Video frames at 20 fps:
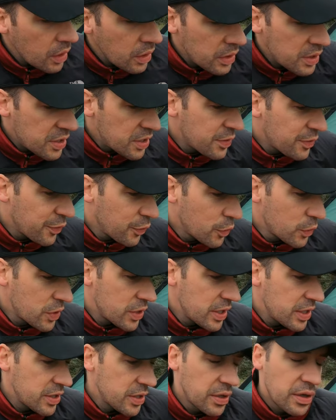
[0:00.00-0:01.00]
This is
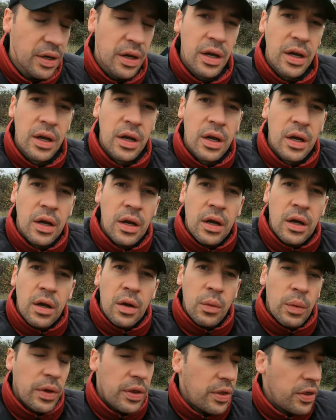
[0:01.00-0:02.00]
4-season.
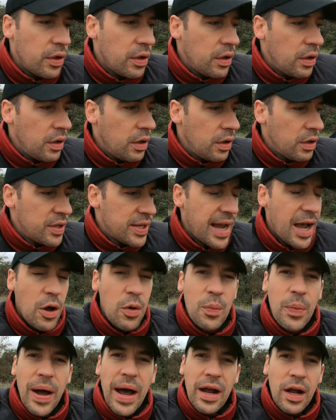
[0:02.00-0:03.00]
With the
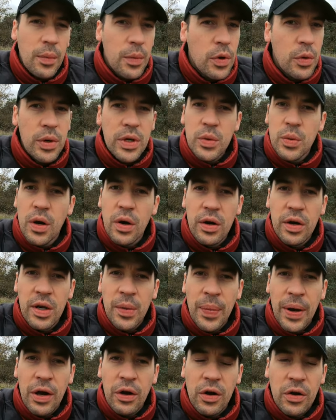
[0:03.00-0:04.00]
down bag, I'm always worried
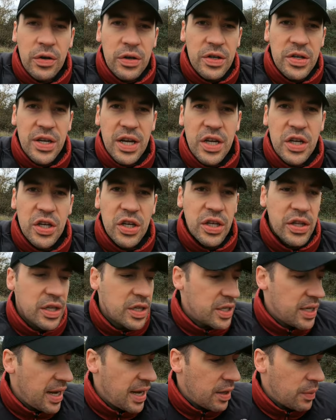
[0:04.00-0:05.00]
about condensation in the
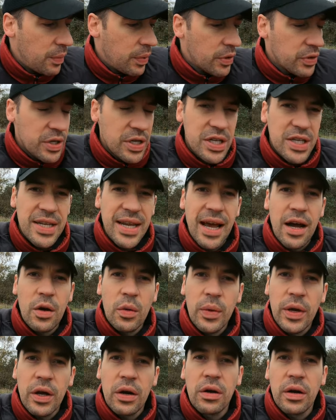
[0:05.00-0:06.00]
tent because it's
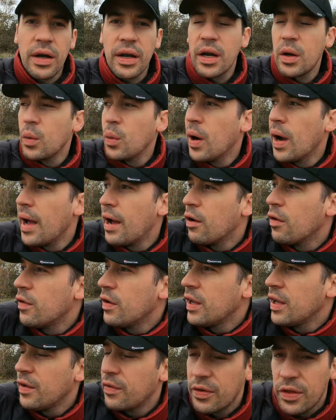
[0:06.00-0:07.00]
down, we can't get it wet, or
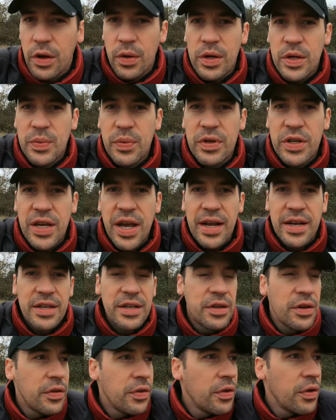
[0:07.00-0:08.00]
even though it's
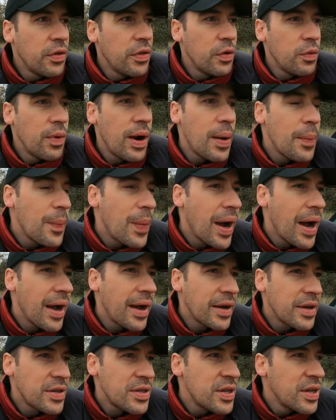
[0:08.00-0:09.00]
protected on the RAB
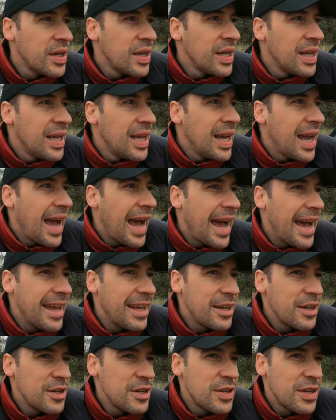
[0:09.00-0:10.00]
bags.
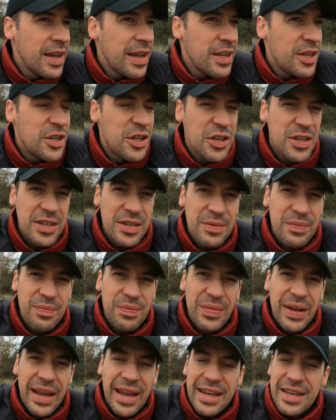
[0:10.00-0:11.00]
And it's just,
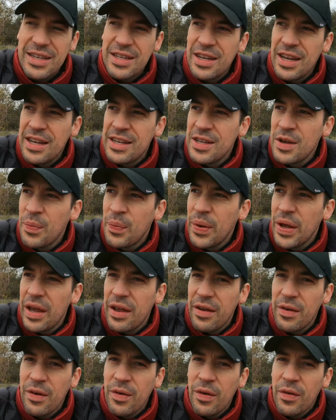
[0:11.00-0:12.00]
it's a
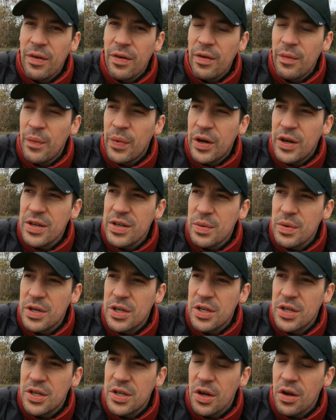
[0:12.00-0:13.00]
bit, because it was
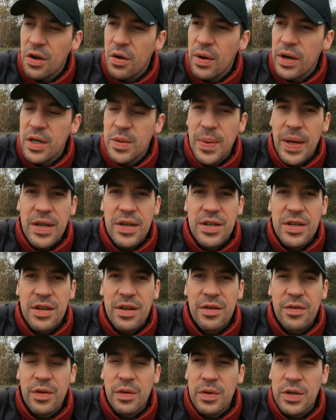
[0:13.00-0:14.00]
so
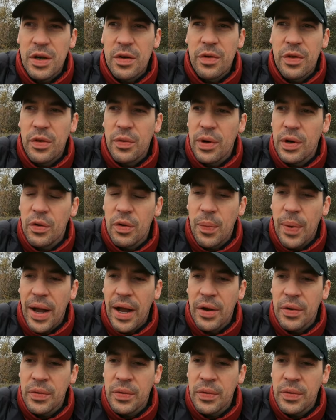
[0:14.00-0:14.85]
expensive, it was over £300,